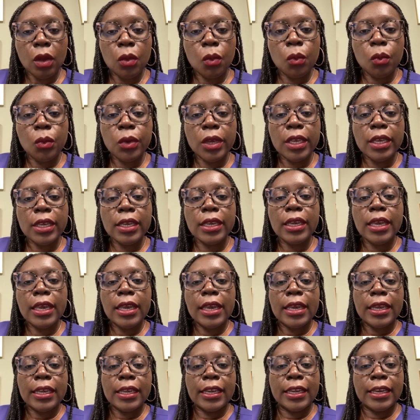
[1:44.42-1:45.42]
we
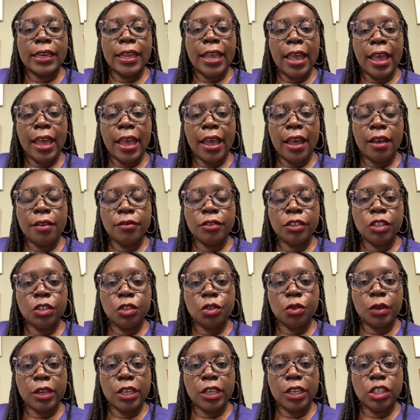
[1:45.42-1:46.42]
can have
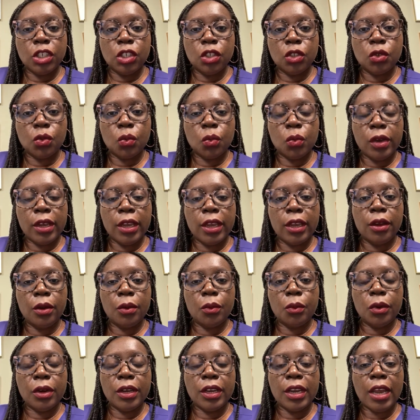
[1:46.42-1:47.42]
situations where
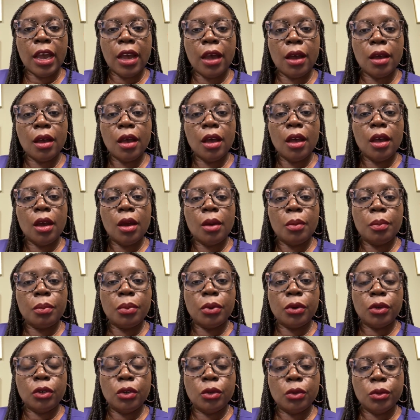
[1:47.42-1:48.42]
we're not
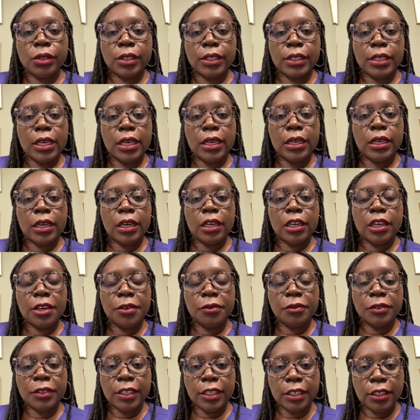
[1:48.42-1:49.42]
producing
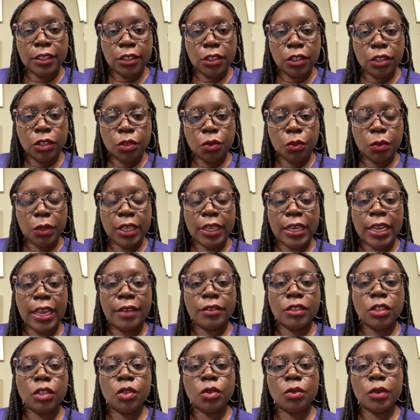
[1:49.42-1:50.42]
enough tears. We can
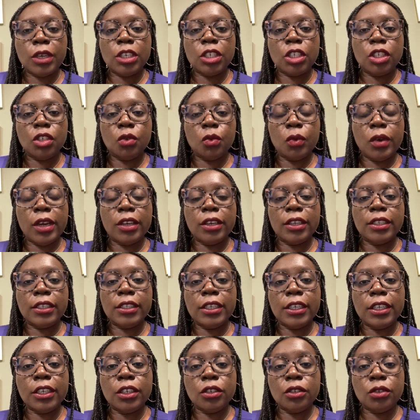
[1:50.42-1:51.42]
have situations where the
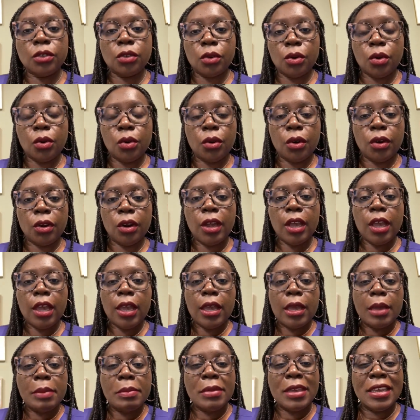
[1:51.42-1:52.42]
tears are
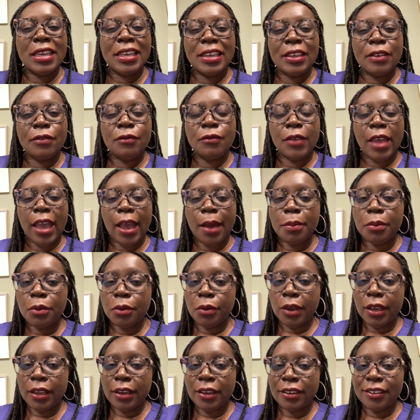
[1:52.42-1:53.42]
being
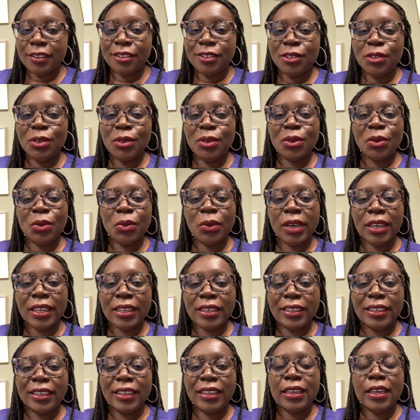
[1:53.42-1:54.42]
evaporated too
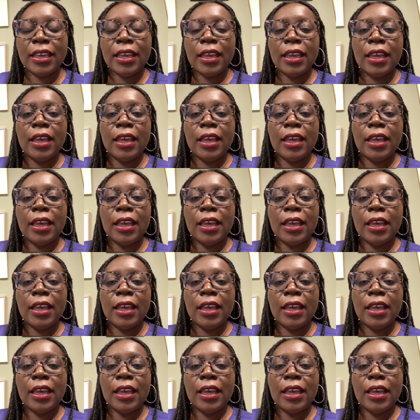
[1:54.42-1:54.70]
quickly.